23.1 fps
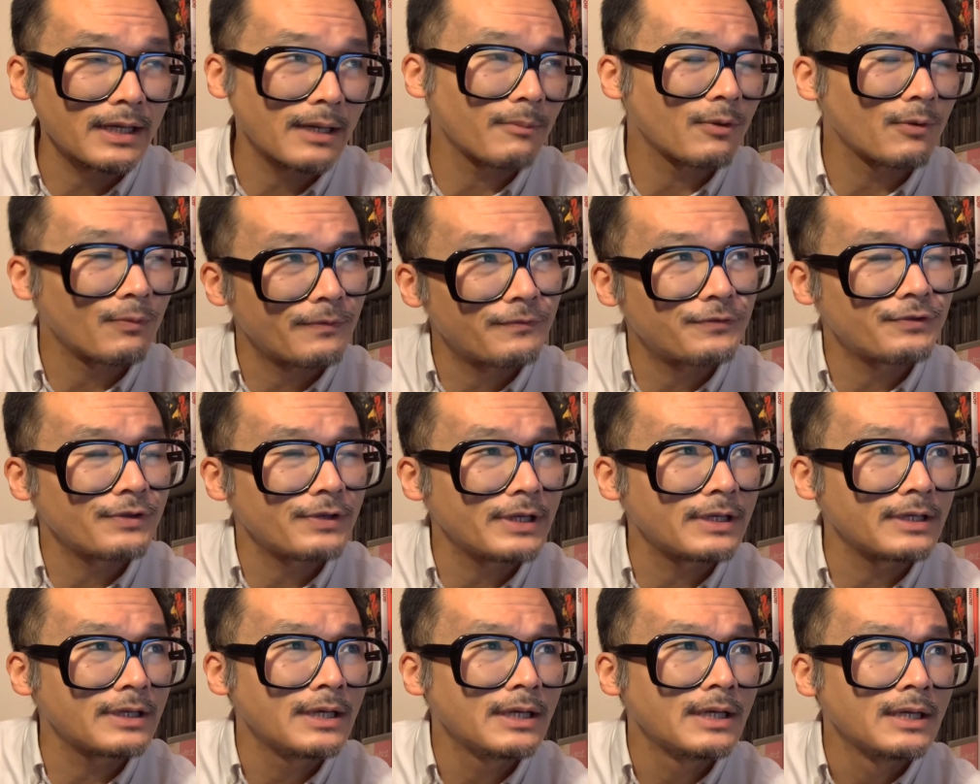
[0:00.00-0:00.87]
I mean, we've
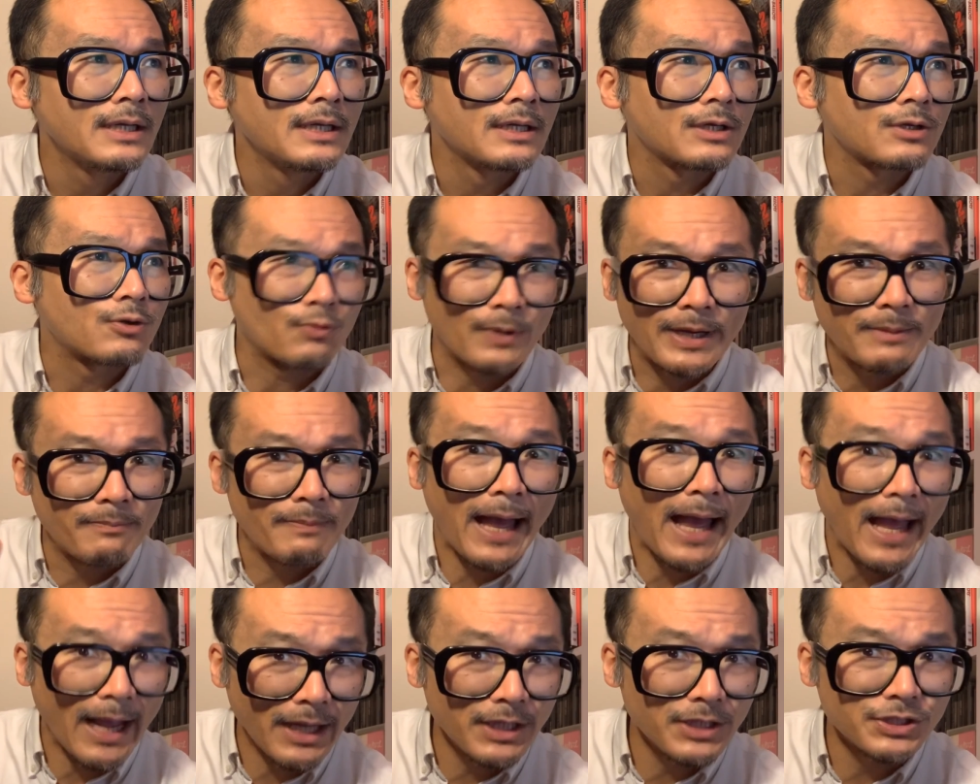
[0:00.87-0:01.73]
seen great
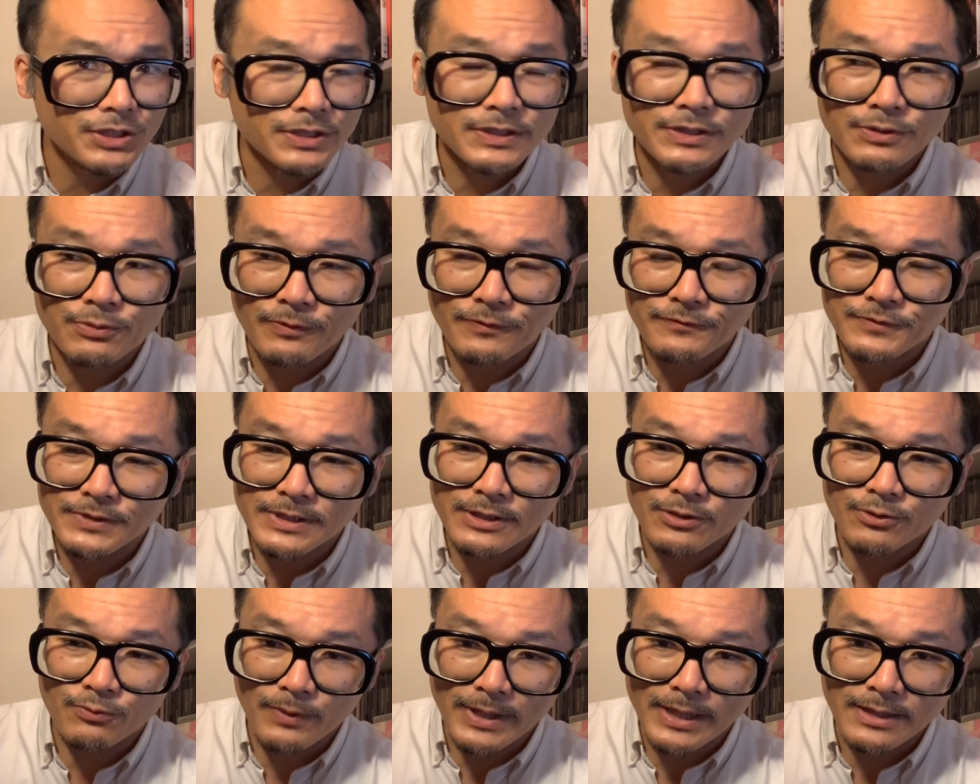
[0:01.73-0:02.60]
packages and we've
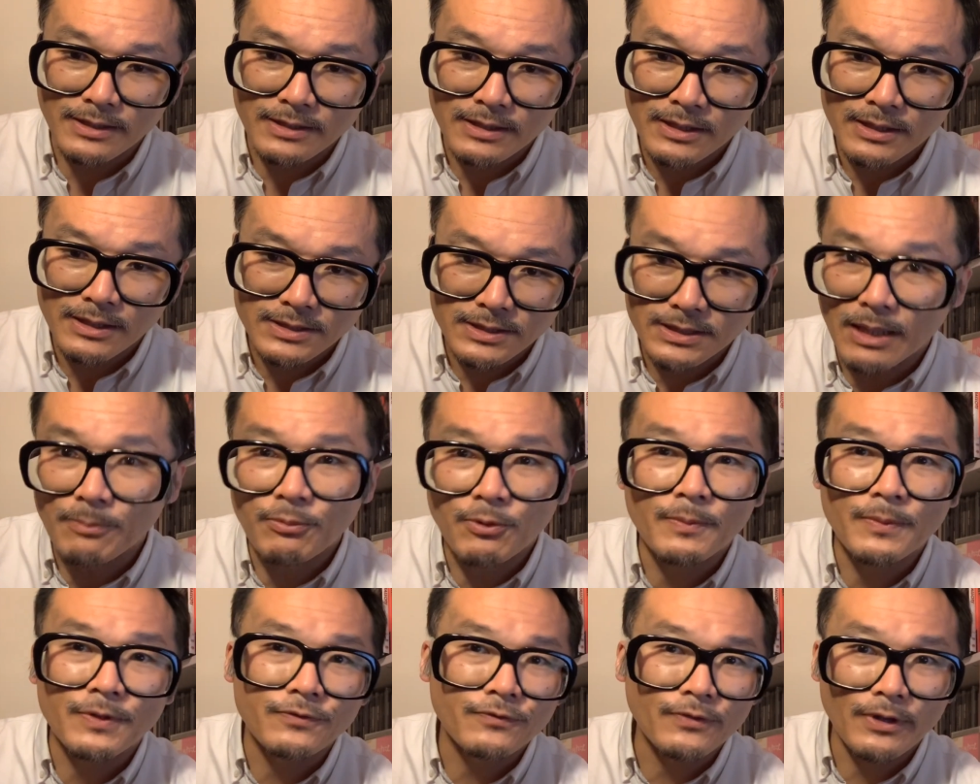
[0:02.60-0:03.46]
seen great
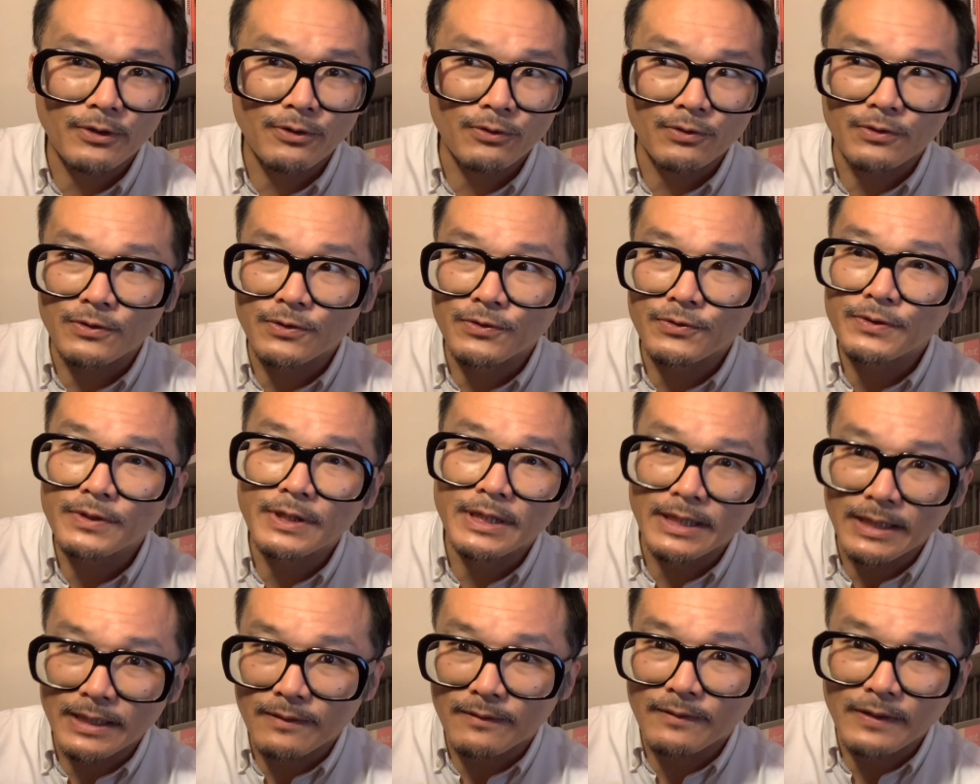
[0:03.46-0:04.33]
supplements that are
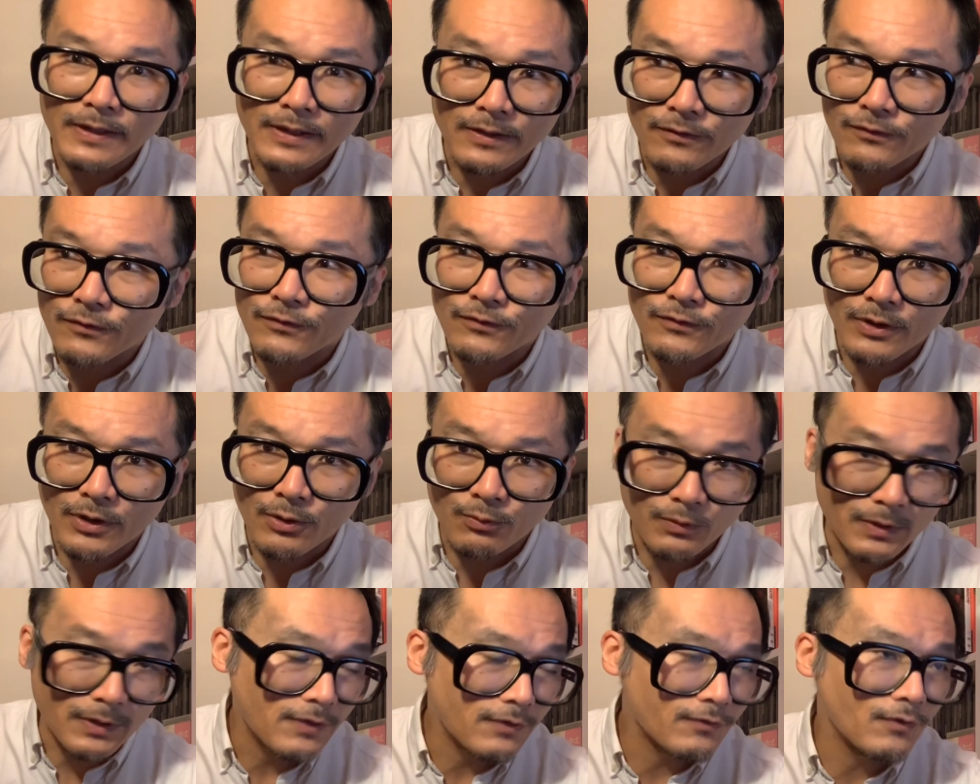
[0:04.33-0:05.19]
included in these
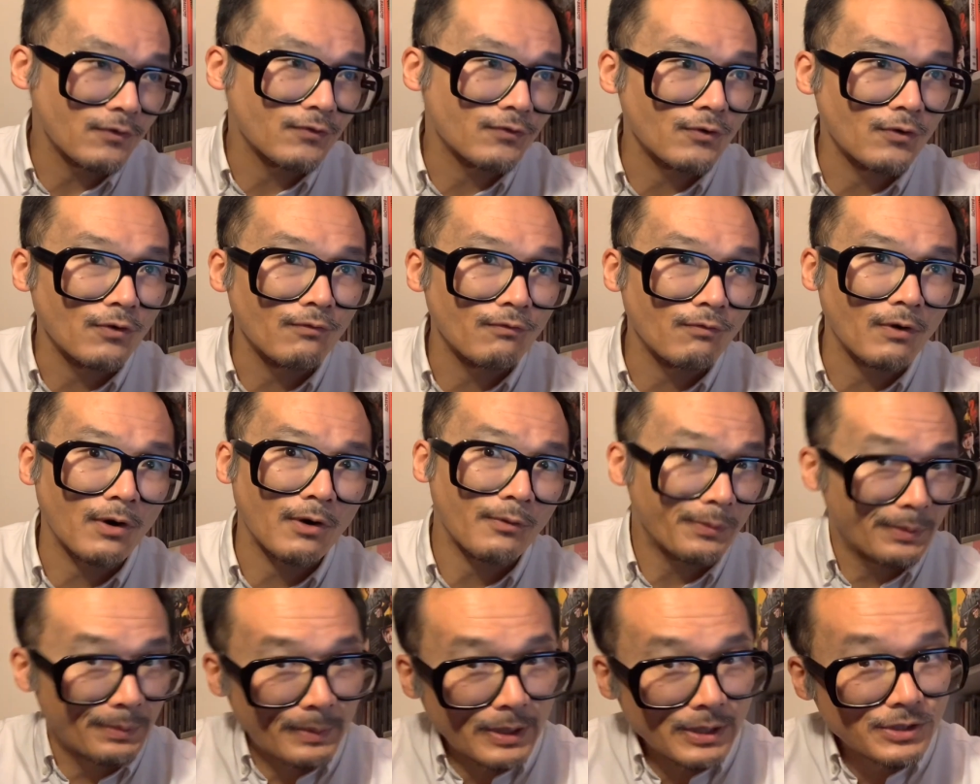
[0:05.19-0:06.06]
releases so far.
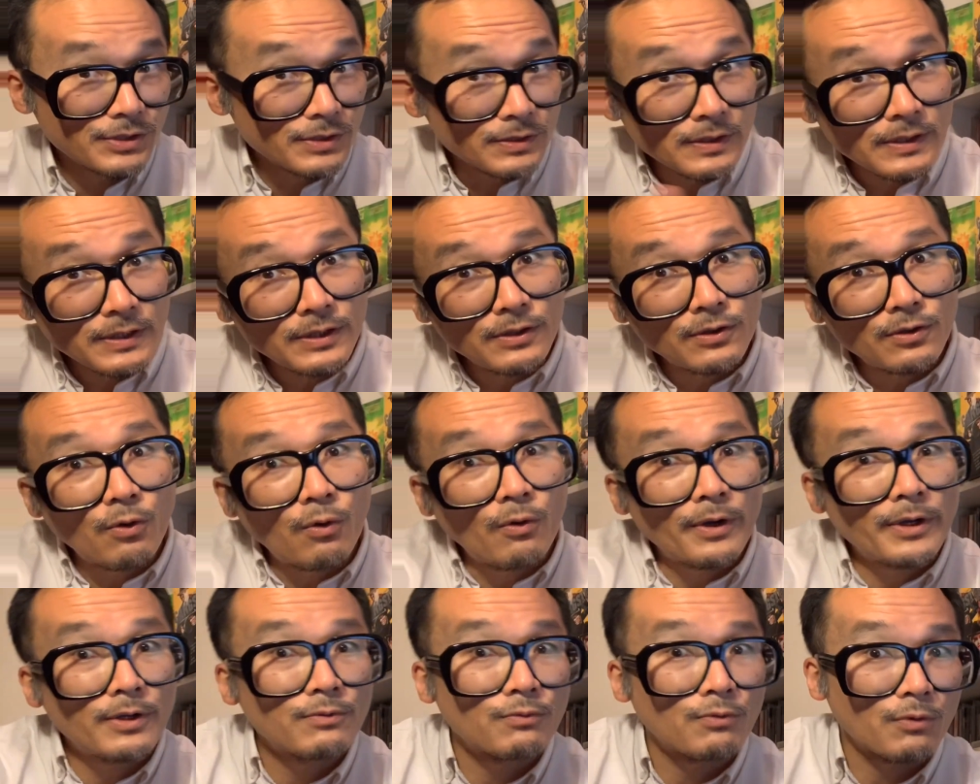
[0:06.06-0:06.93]
We mentioned the
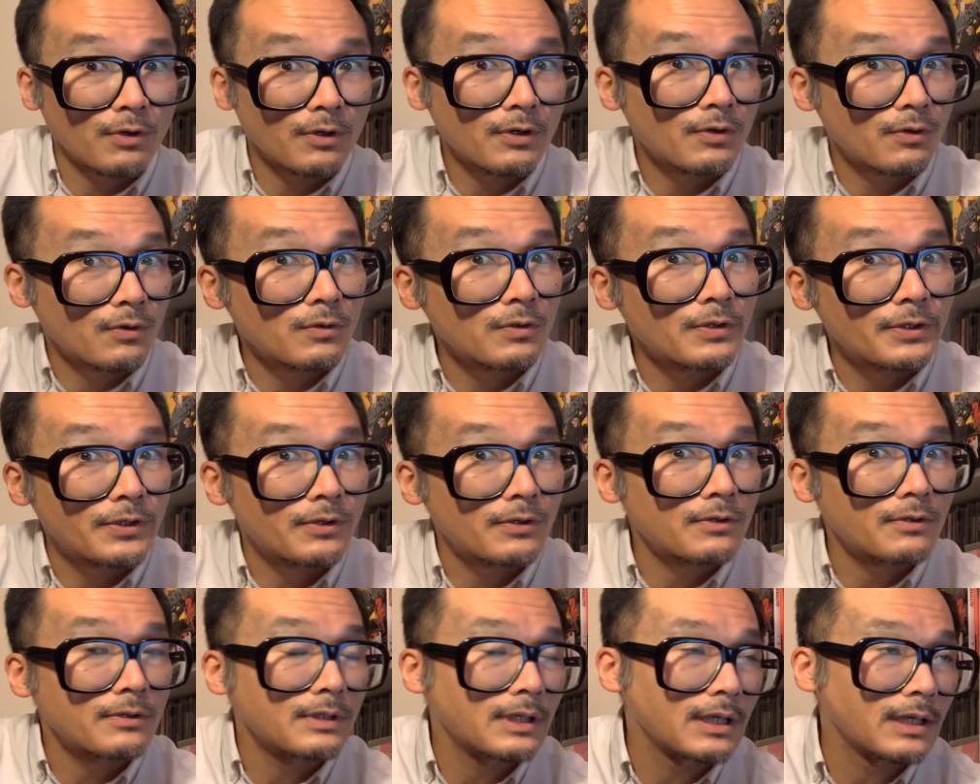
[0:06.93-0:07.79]
Agoyan work earlier.